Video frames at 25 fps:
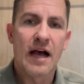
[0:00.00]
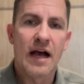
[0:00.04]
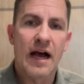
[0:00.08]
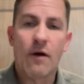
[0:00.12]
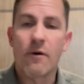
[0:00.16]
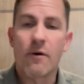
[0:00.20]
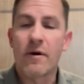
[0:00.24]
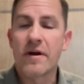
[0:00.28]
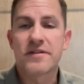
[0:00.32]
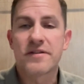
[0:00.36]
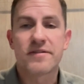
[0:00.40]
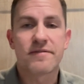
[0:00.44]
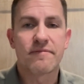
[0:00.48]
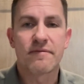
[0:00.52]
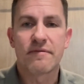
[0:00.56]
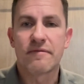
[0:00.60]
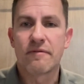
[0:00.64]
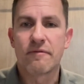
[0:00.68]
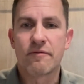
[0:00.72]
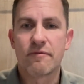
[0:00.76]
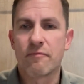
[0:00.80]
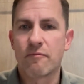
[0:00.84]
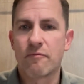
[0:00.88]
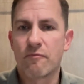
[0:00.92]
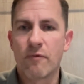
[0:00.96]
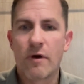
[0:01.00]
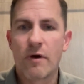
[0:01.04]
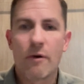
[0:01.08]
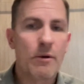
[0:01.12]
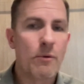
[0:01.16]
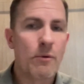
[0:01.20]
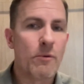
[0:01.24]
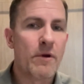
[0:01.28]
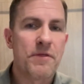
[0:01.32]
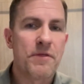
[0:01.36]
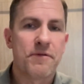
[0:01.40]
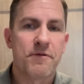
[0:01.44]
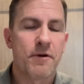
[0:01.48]
I always what we
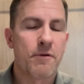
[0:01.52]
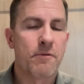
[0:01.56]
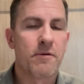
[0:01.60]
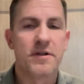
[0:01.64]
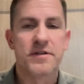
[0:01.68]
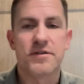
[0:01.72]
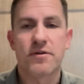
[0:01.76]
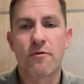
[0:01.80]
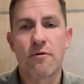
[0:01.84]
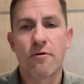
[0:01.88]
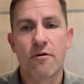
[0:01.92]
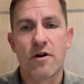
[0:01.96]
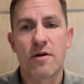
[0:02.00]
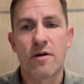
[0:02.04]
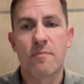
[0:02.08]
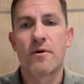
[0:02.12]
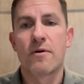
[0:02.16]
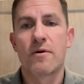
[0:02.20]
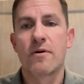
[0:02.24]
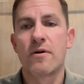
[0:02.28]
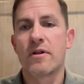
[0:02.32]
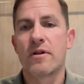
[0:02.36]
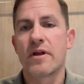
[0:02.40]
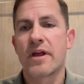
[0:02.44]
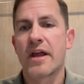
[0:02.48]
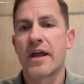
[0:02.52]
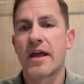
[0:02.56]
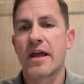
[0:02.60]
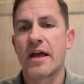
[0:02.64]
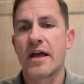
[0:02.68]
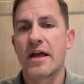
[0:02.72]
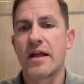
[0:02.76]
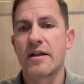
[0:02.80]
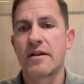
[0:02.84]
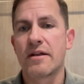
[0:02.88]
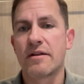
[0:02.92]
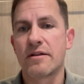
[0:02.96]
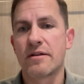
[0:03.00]
went through was horrible,
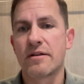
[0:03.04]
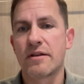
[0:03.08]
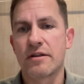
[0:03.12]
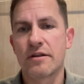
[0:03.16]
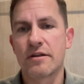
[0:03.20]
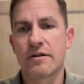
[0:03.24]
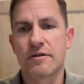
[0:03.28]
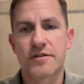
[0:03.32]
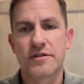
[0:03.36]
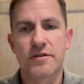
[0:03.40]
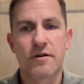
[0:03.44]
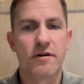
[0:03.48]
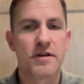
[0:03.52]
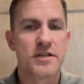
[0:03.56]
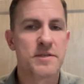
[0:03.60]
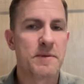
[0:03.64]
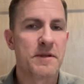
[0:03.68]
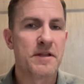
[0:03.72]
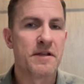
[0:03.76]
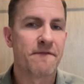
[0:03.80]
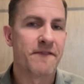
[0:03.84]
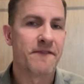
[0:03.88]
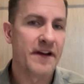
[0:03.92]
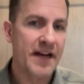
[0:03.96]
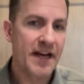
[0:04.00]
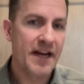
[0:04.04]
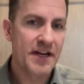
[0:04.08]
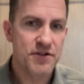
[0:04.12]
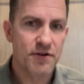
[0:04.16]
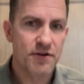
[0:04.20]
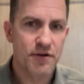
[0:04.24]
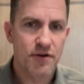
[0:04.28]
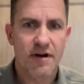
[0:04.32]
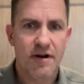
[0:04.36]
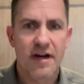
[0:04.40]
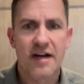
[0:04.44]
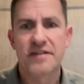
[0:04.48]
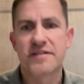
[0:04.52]
and there's always been the financial
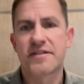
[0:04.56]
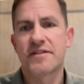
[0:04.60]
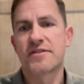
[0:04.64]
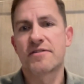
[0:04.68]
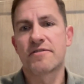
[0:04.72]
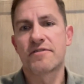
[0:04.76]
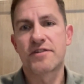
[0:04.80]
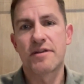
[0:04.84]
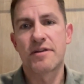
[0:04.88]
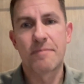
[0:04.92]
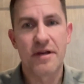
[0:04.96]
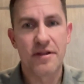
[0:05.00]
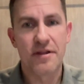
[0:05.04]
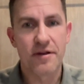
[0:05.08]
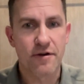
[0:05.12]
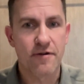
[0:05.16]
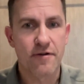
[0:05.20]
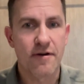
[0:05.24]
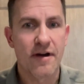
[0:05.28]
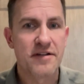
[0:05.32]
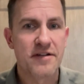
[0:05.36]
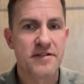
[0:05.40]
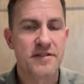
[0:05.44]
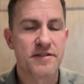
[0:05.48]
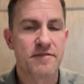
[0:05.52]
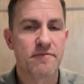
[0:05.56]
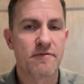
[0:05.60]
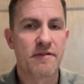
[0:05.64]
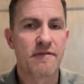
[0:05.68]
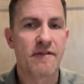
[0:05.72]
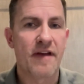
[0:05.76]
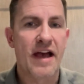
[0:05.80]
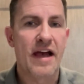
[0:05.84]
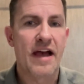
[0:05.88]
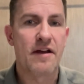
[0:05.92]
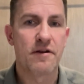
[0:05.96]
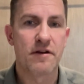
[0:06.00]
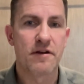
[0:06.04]
crisis or some other crisis we've
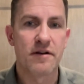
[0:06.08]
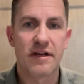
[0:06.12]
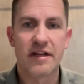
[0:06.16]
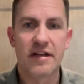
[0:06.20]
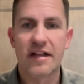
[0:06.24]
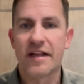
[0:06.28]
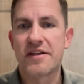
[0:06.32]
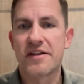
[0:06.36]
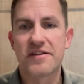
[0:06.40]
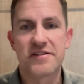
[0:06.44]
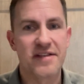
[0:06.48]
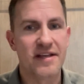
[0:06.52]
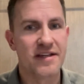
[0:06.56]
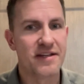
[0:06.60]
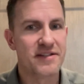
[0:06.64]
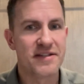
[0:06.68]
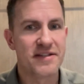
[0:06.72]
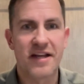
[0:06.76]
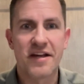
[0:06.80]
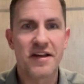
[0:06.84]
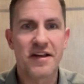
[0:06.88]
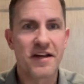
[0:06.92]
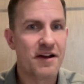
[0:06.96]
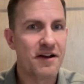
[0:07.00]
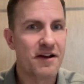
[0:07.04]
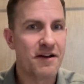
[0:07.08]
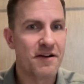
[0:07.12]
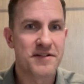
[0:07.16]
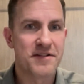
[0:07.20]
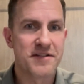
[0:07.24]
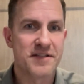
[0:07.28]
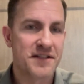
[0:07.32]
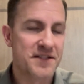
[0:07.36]
had in, like you said, 10 years.